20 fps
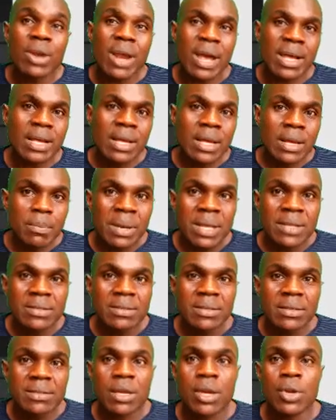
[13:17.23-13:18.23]
other
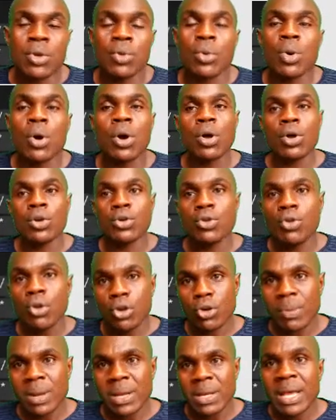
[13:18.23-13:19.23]
places in your
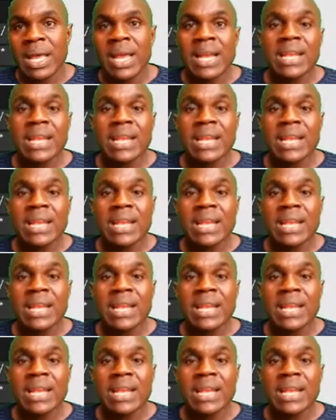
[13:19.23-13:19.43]
document.